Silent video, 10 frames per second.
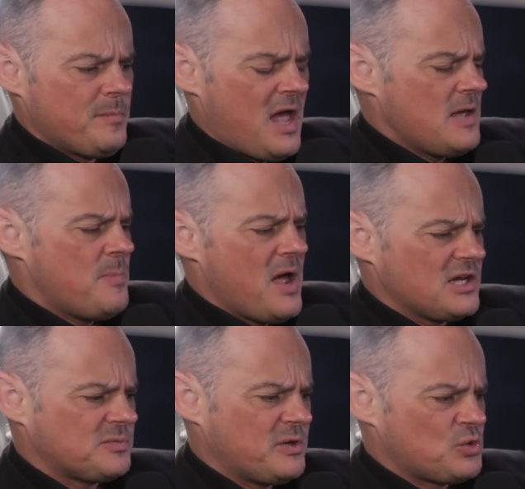
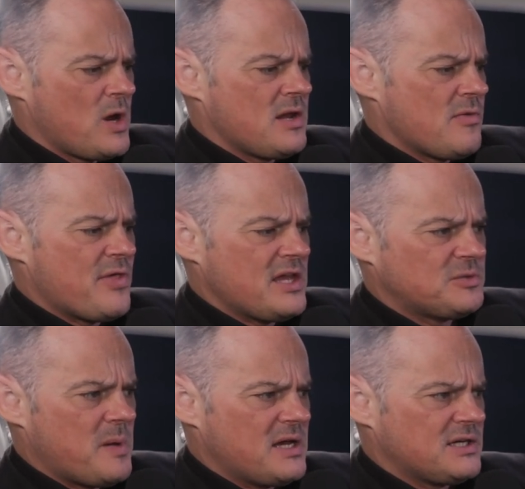apex between things
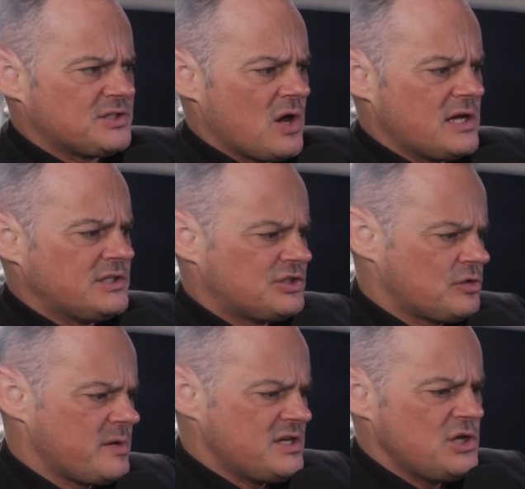being designed
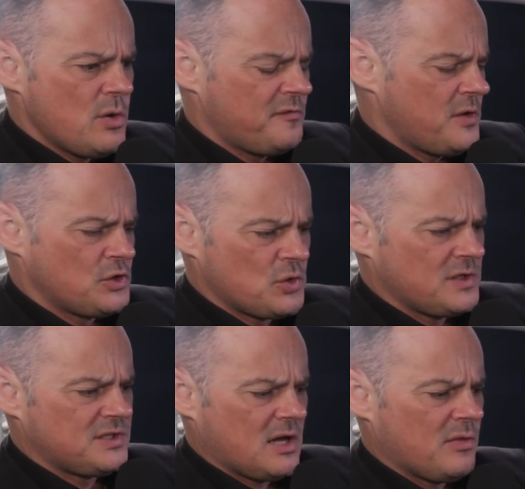to be new and
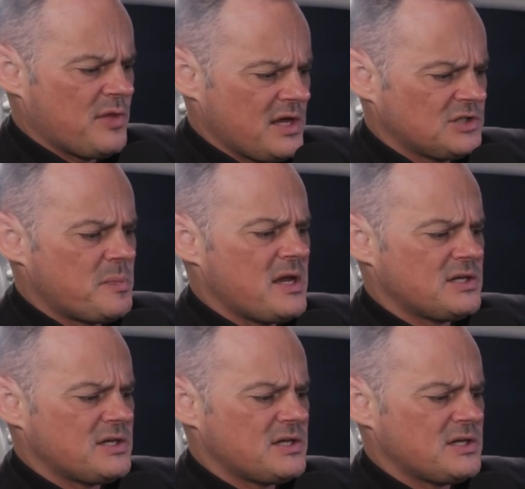futuristic and things being